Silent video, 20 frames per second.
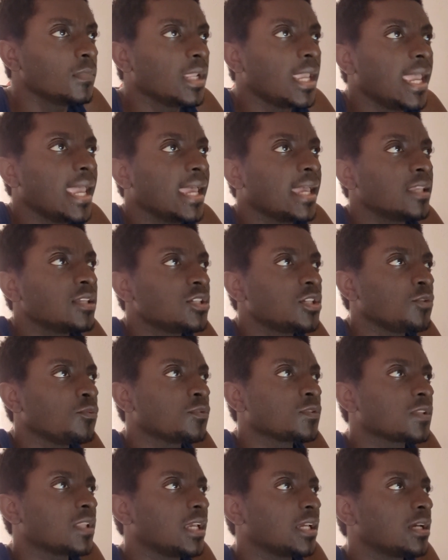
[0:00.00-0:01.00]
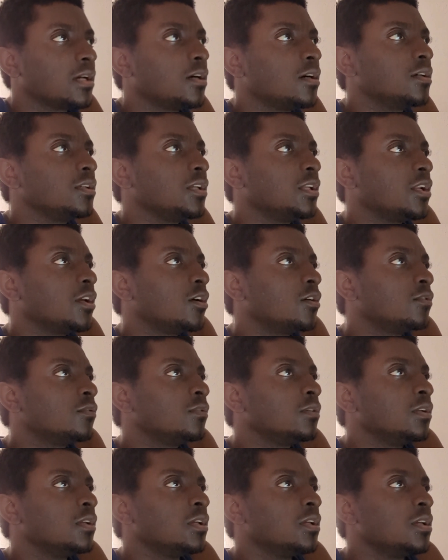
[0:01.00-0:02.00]
And she was like, oh,
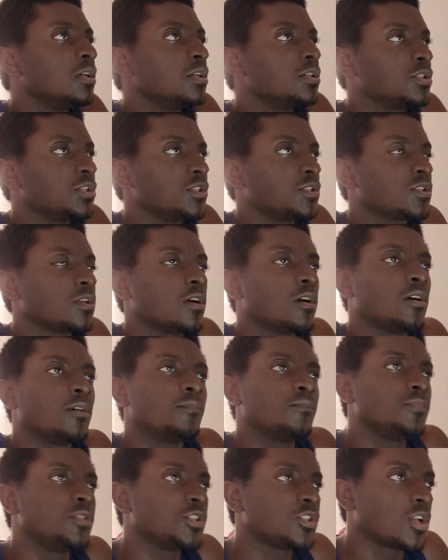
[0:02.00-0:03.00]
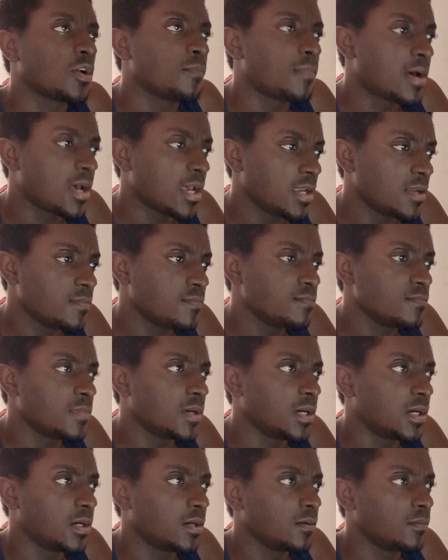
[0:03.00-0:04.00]
she saw my
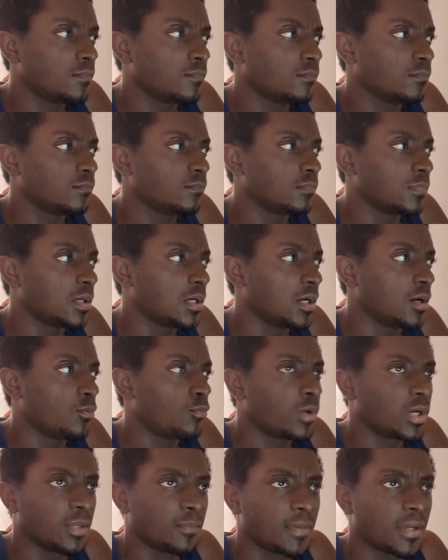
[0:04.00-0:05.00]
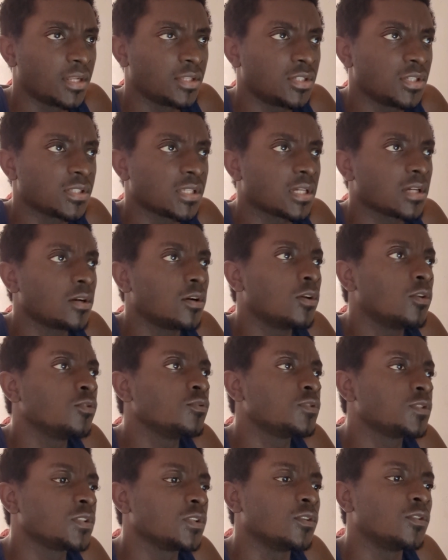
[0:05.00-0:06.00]
wedding band, and she's like, oh,
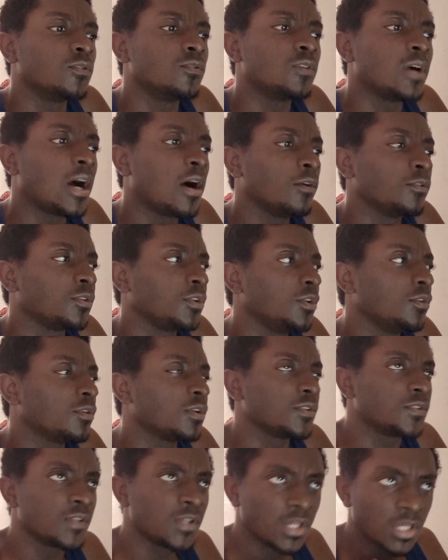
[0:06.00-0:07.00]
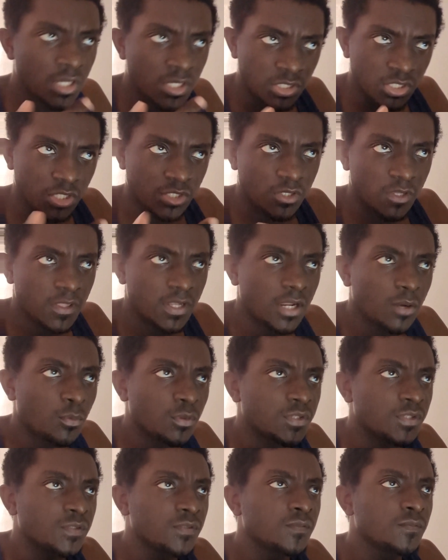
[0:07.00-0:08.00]
so how old are you? Because she saw that I
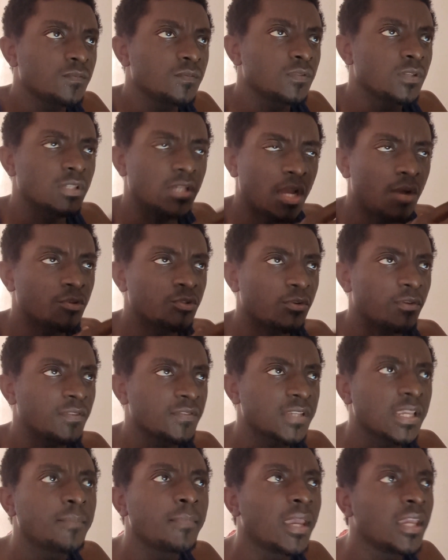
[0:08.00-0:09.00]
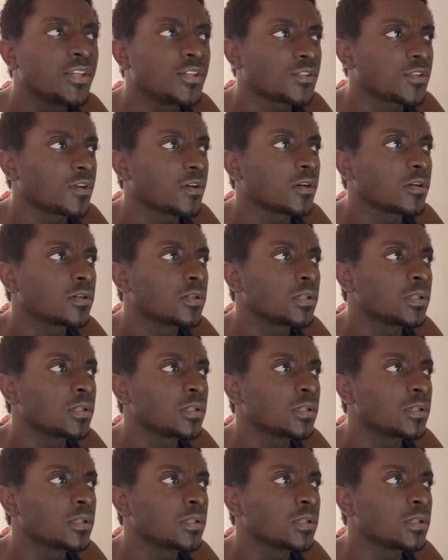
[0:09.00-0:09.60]
was around the same age as her.